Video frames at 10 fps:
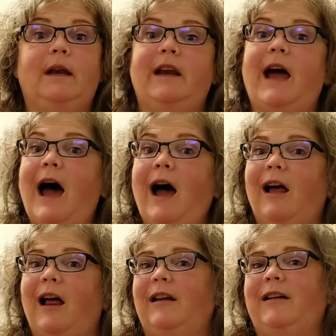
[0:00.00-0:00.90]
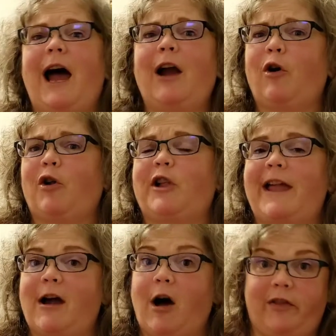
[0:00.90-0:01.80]
Not
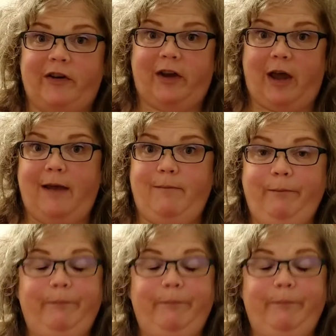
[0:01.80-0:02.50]
crocheting all the time,